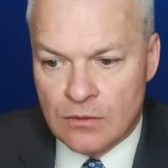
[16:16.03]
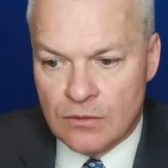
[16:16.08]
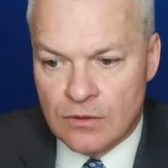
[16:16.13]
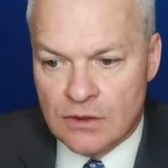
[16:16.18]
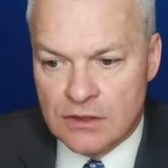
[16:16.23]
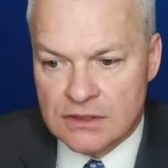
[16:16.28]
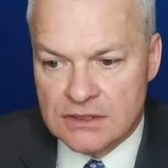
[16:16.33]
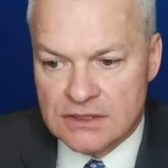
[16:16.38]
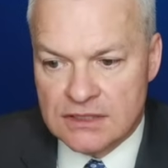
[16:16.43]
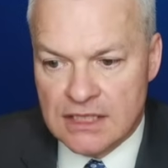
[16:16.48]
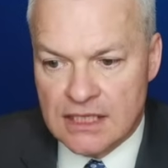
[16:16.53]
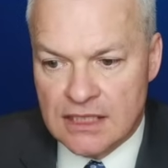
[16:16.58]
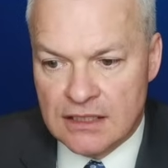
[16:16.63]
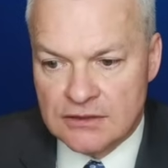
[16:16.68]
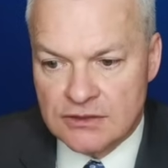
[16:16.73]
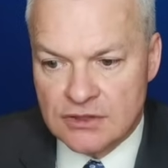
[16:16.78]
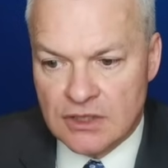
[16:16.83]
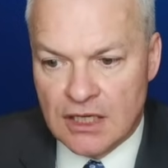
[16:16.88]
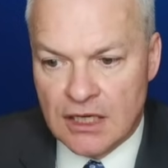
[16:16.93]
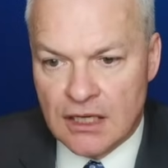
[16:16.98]
would see
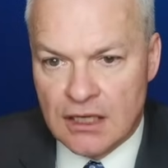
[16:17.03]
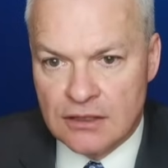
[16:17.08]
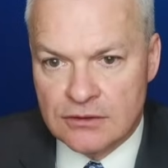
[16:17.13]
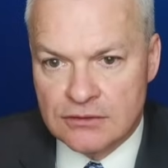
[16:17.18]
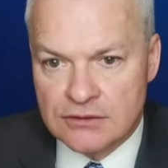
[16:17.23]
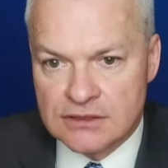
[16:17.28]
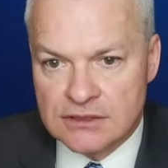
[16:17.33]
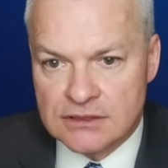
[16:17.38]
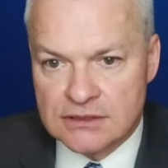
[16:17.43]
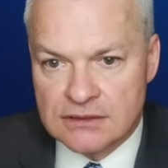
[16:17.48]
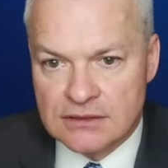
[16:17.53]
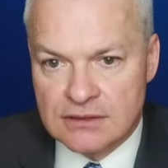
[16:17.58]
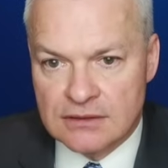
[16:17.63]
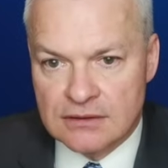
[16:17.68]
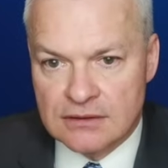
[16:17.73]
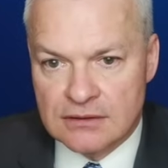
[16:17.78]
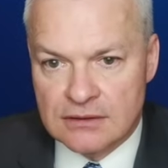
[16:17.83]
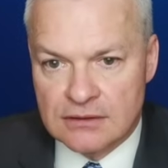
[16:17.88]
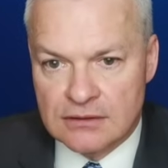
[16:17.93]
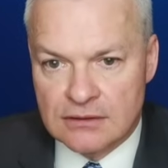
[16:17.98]
us close.
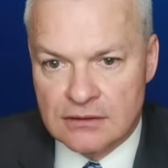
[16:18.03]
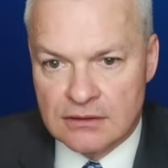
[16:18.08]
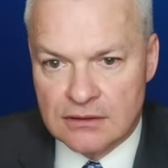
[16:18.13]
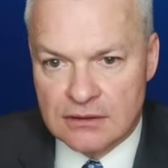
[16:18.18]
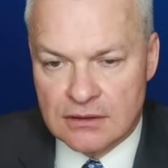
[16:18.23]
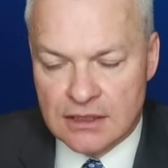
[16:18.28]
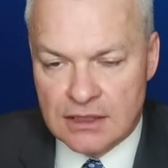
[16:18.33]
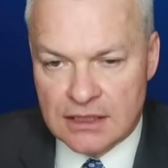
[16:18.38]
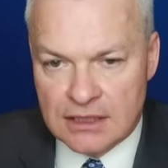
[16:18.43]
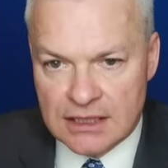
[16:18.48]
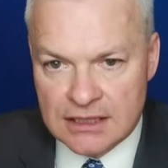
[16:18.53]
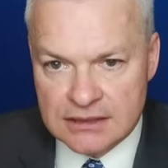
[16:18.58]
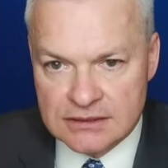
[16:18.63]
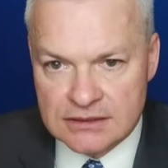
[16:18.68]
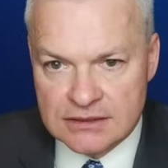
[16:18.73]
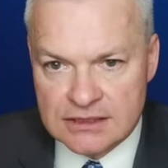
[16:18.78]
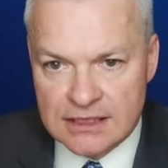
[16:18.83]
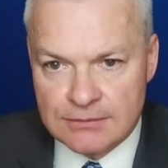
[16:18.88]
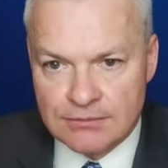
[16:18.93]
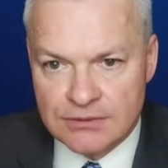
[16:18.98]
That
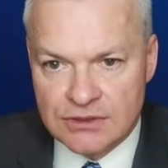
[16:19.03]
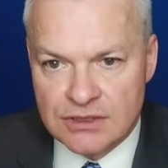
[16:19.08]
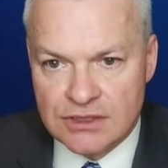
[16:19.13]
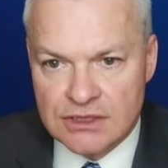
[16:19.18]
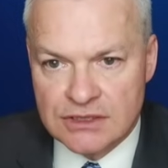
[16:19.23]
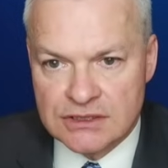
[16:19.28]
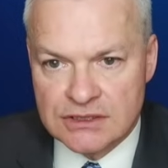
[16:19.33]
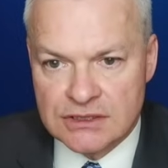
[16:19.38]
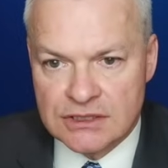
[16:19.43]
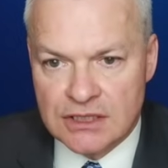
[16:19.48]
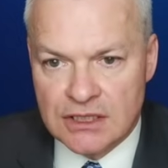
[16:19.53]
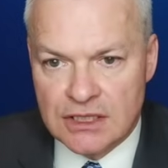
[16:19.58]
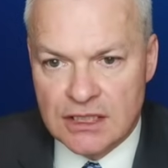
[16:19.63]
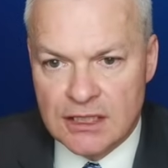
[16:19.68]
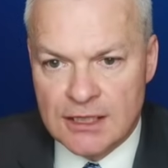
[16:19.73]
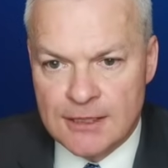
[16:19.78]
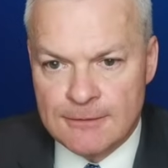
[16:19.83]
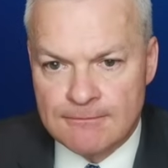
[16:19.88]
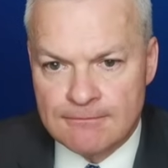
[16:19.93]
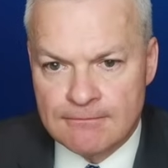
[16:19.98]
hasn't happened this
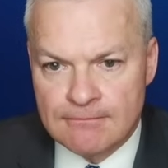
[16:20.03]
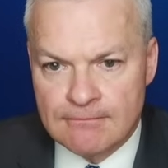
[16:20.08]
turn.